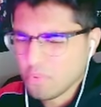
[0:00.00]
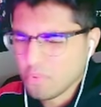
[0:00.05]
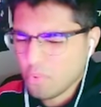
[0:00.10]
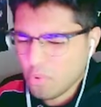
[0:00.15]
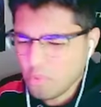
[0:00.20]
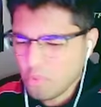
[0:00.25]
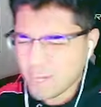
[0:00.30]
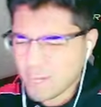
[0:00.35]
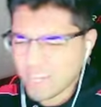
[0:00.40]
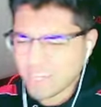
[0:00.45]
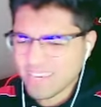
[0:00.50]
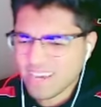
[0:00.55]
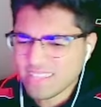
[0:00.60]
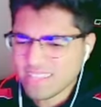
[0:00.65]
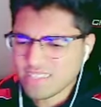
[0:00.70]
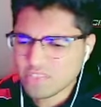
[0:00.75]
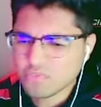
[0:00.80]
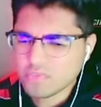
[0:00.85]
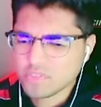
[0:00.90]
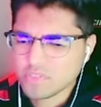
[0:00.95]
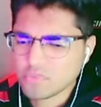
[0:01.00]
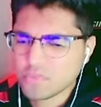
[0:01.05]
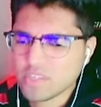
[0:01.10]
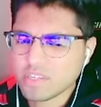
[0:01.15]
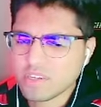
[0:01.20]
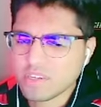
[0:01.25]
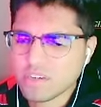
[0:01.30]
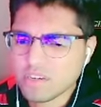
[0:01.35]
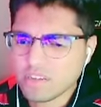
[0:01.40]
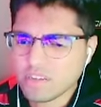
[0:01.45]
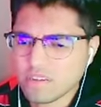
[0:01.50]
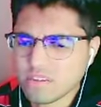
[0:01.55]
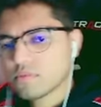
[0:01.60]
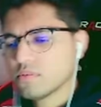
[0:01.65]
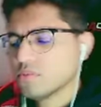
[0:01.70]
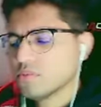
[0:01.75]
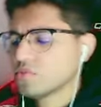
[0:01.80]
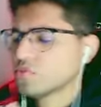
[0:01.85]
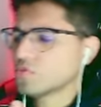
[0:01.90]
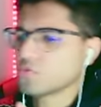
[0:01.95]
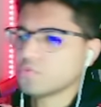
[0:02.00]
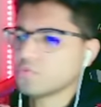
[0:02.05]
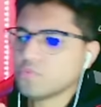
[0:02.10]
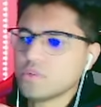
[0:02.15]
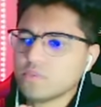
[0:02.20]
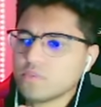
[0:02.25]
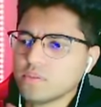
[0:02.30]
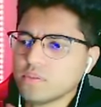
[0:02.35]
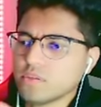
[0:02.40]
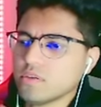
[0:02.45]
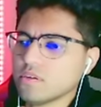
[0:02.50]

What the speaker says: Oh my god, this one's really good. This one's really, really